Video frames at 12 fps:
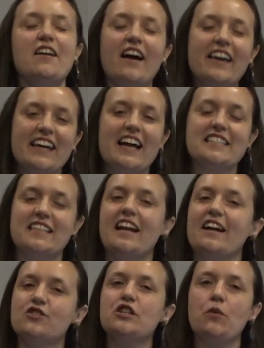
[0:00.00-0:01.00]
I, I, get asked that
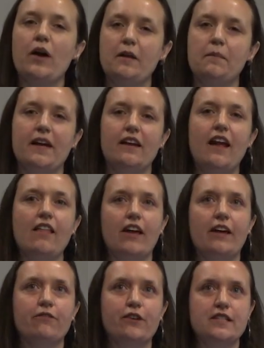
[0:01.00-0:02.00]
actually quite a bit. And
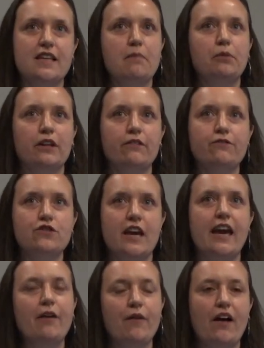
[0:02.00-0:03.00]
like, for example, if
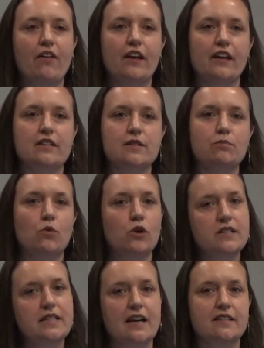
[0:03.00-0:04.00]
J.K. Rowling is
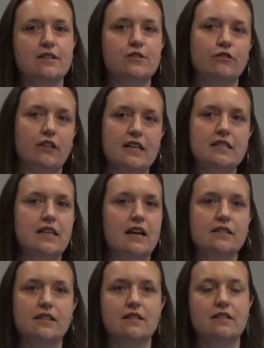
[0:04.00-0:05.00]
more sexist or less
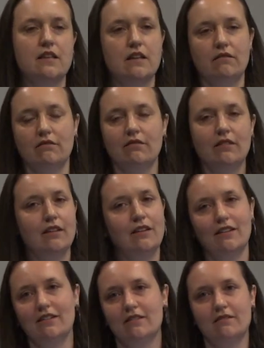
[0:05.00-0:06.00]
sexist than
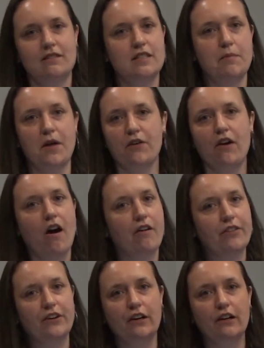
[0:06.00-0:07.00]
some other
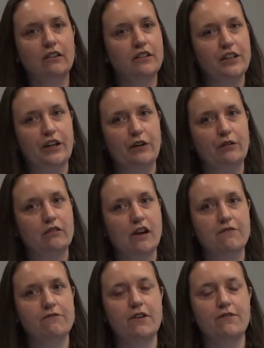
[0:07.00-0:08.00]
author, you know,
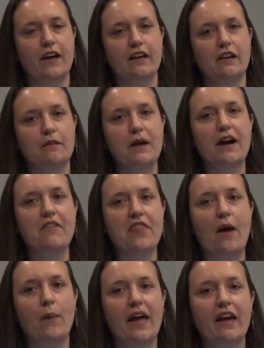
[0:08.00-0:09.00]
if, if I can compare it
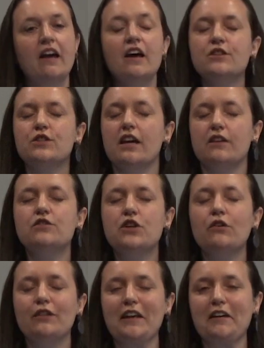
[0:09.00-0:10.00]
that way. So yeah, you
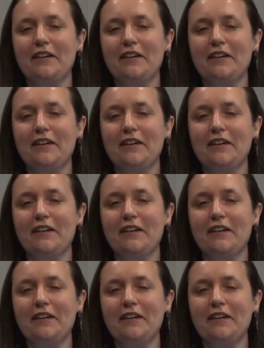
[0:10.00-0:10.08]
totally